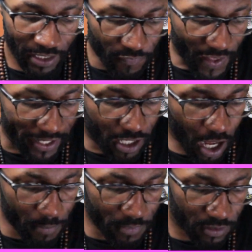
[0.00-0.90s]
that
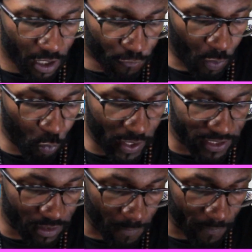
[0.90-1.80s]
comes from
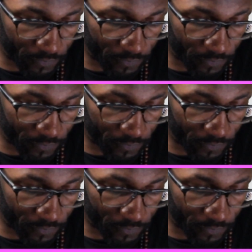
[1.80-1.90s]
wisdom.